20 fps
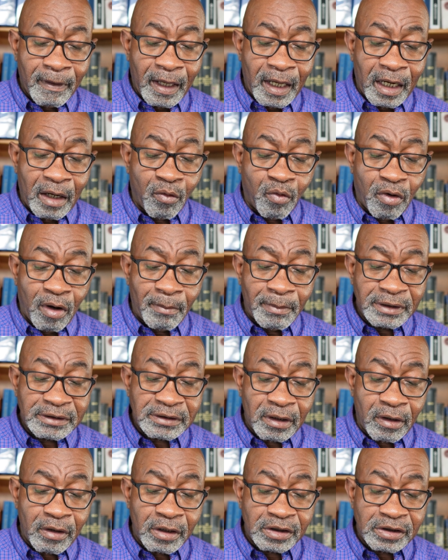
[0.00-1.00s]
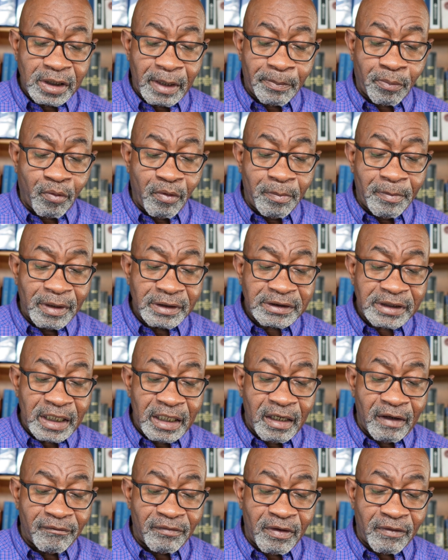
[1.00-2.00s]
And the woman saw the serpent, we must
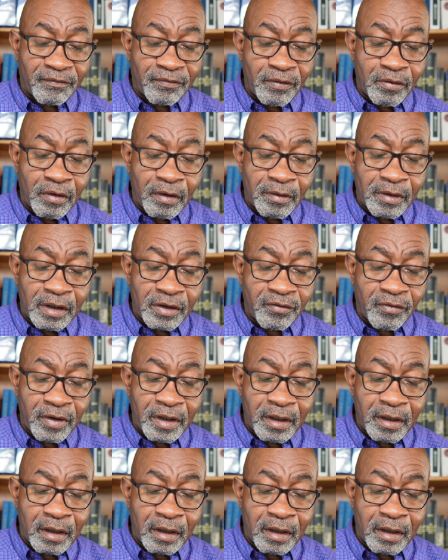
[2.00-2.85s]
eat of the fruit of the tree,